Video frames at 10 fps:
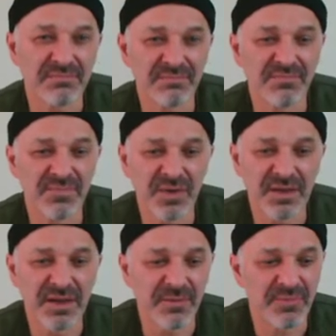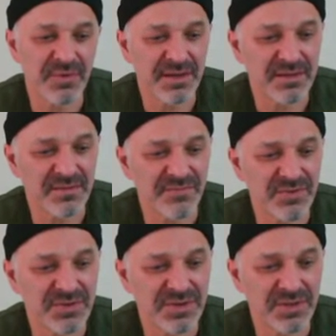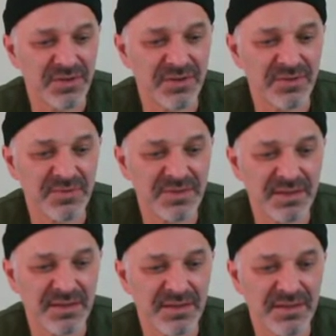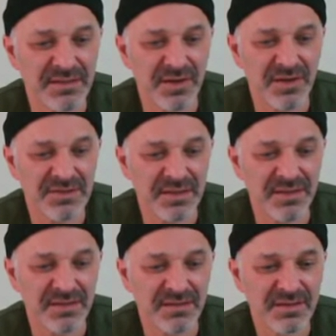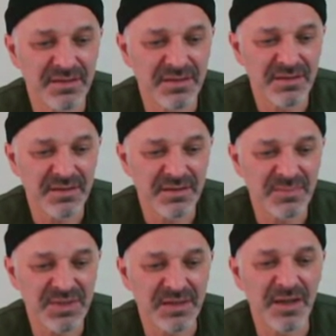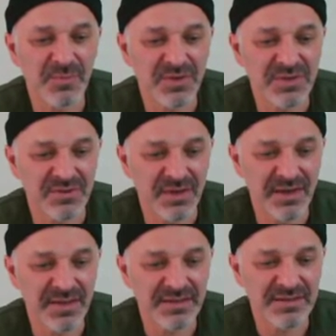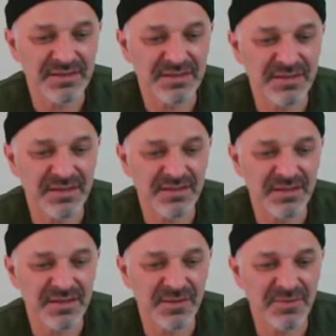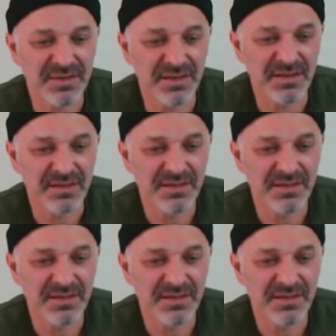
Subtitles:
when the outbreak first occurred, was that like I'm seeing a lot more strays, and I thought that was kind of,